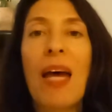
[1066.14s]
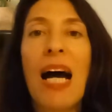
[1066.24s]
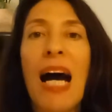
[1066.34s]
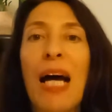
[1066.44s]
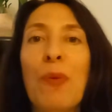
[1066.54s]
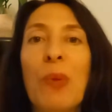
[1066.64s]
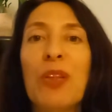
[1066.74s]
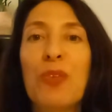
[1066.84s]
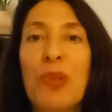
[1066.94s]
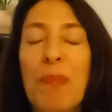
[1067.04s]
I
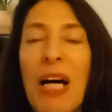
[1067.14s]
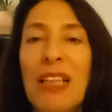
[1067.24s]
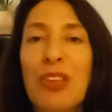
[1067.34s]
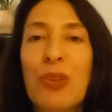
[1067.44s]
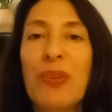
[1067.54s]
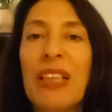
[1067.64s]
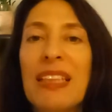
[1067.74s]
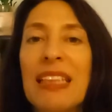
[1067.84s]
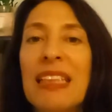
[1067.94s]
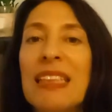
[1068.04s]
will remind you
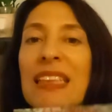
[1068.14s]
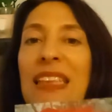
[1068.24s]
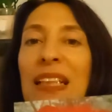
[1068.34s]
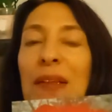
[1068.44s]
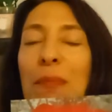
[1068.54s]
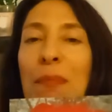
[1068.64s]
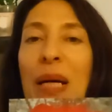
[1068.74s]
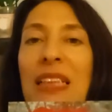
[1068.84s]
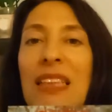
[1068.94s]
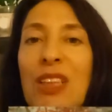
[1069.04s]
that these
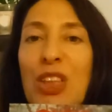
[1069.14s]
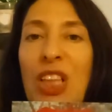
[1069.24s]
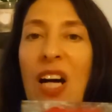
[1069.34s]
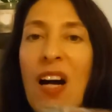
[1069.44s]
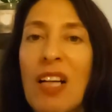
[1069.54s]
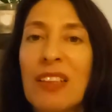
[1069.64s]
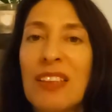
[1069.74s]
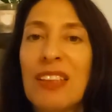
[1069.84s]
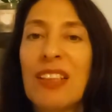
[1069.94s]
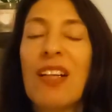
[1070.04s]
message
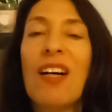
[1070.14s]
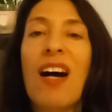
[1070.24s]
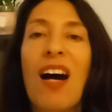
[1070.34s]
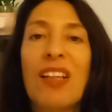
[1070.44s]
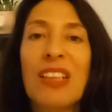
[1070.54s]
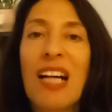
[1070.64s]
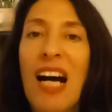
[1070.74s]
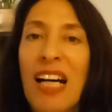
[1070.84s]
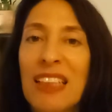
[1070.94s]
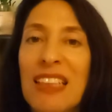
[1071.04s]
cards are
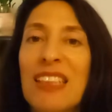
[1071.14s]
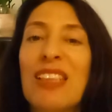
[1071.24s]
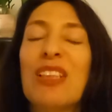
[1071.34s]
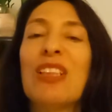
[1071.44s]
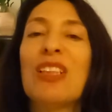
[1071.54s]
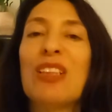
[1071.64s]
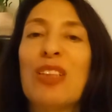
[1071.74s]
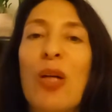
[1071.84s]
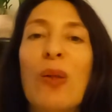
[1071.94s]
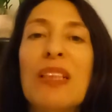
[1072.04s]
Kahliya's
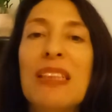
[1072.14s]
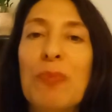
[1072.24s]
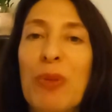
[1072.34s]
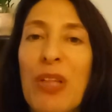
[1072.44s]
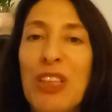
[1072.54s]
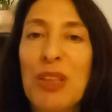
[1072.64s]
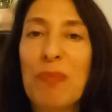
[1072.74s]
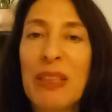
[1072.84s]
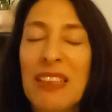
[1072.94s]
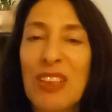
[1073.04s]
Soul Inspiration
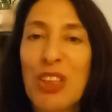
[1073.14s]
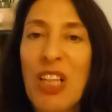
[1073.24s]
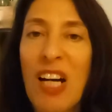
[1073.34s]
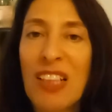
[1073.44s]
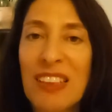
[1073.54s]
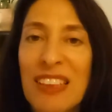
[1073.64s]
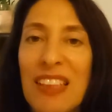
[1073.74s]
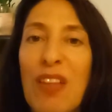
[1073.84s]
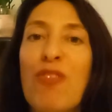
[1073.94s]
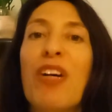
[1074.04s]
message cards,
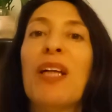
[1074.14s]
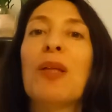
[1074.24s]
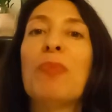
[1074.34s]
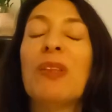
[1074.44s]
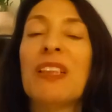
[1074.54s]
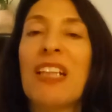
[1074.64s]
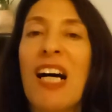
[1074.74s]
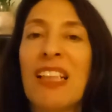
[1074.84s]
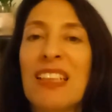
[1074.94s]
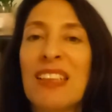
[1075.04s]
available in
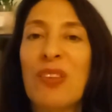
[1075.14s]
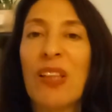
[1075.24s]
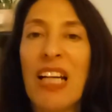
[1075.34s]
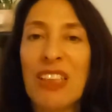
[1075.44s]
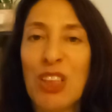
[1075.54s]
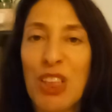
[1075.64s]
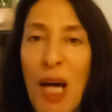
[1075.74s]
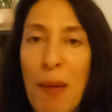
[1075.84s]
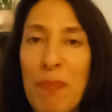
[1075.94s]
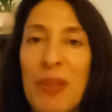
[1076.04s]
Kahliya's online
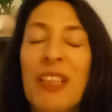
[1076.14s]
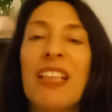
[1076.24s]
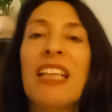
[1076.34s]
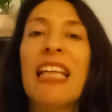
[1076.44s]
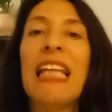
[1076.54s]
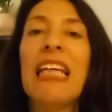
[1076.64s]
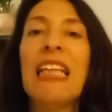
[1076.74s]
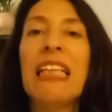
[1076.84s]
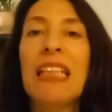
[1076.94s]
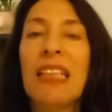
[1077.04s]
shop. The
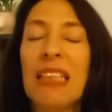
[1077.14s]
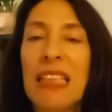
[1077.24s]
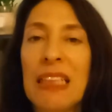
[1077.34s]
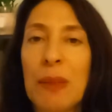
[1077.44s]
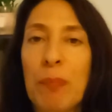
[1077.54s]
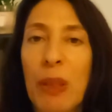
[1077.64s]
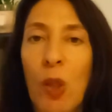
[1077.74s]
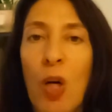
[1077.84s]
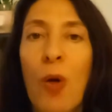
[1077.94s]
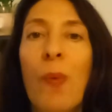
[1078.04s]
link is
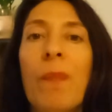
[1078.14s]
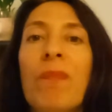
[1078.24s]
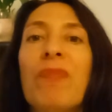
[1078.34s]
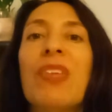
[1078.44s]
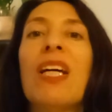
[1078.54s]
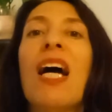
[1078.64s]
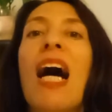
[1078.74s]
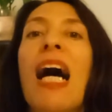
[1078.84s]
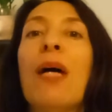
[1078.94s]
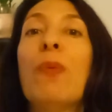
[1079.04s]
below.
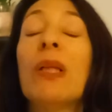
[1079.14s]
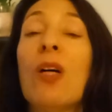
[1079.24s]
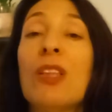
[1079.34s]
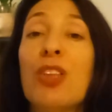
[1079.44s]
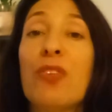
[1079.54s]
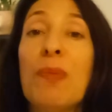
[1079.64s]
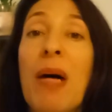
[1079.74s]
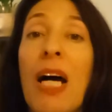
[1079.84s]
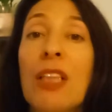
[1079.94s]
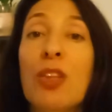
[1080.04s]
I will also
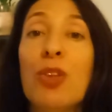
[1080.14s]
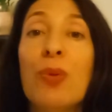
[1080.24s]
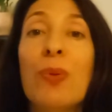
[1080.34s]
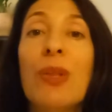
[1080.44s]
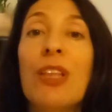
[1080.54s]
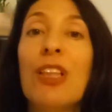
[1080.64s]
remind you